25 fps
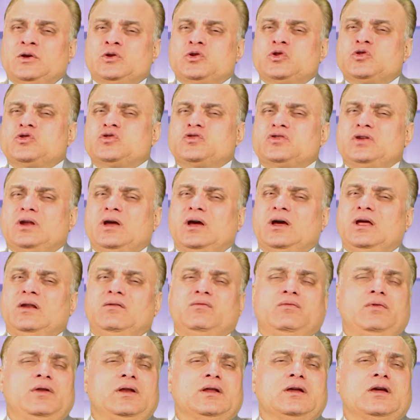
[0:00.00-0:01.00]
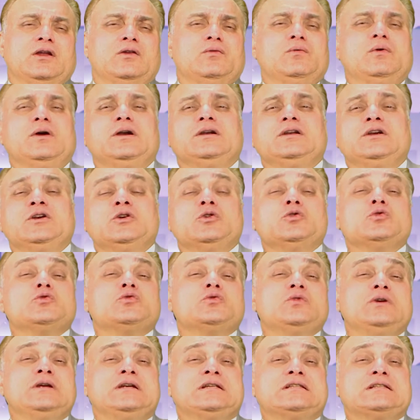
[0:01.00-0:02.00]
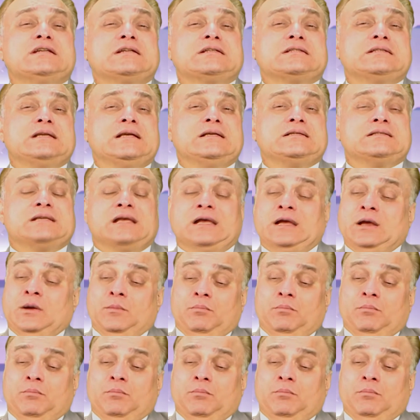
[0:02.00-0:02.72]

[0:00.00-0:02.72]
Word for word: Your struggle will convert into sweet success,